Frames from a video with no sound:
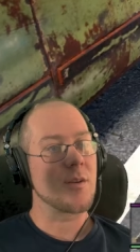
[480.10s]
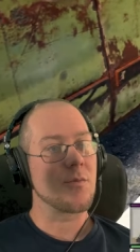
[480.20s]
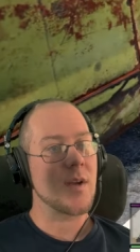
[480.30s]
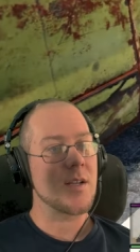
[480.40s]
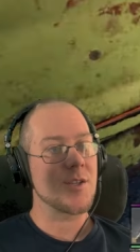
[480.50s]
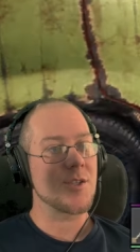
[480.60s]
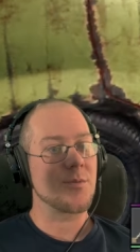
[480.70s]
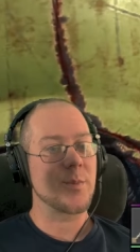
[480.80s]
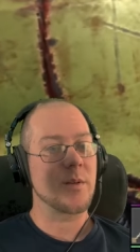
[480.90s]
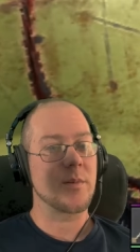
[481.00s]
a wrench,
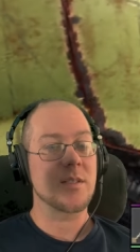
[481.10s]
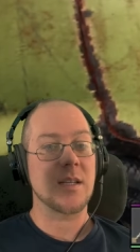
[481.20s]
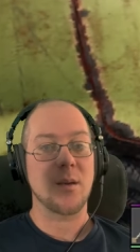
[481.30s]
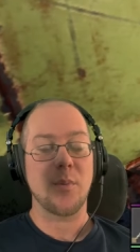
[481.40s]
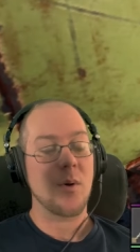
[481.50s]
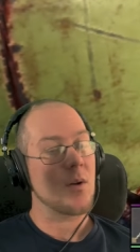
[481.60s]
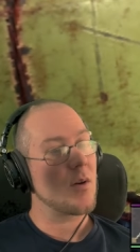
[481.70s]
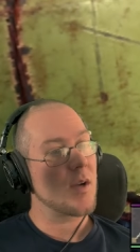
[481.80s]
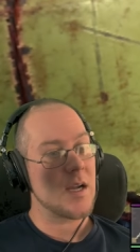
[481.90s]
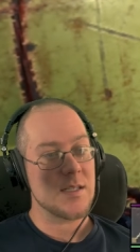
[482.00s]
you'll be able to take apart
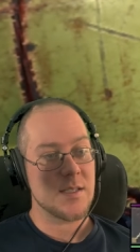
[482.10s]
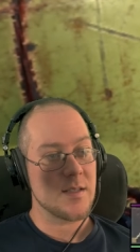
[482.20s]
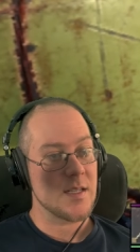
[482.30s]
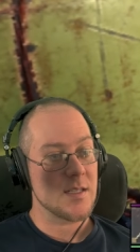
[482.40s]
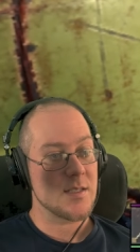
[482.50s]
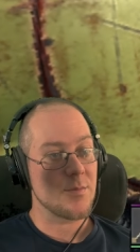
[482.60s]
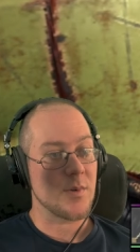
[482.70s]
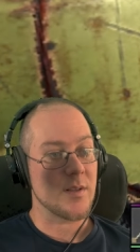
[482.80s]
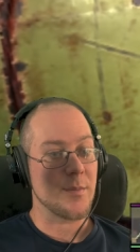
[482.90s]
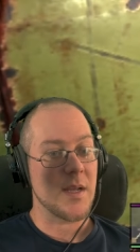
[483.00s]
all kinds of things.
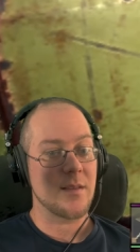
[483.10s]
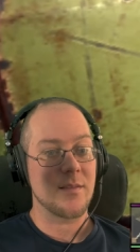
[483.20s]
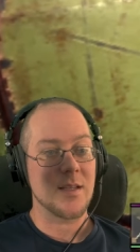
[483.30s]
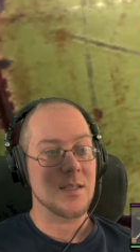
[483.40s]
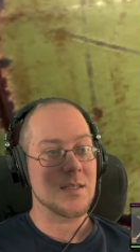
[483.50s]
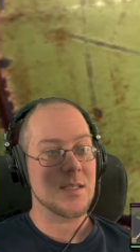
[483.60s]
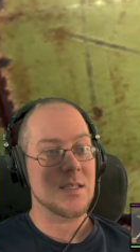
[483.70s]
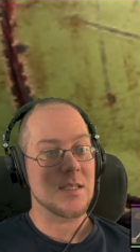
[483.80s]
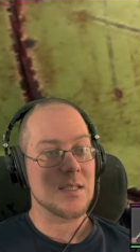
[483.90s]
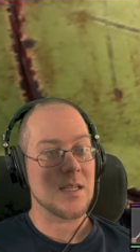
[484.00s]
One of the main
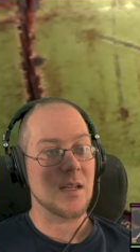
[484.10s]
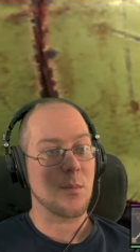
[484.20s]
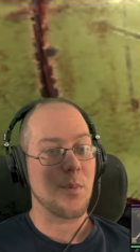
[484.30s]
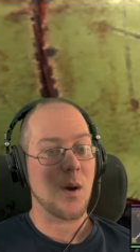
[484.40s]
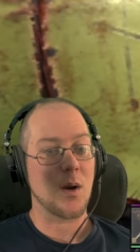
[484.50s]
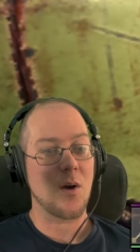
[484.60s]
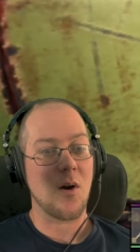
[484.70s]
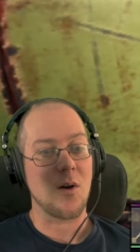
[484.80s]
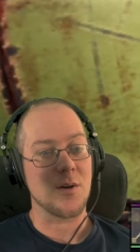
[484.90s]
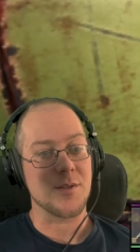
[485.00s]
things is taking apart
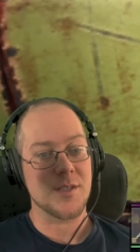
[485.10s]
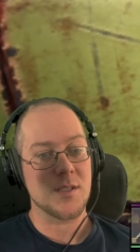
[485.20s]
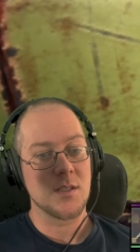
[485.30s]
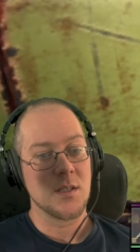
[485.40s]
cars.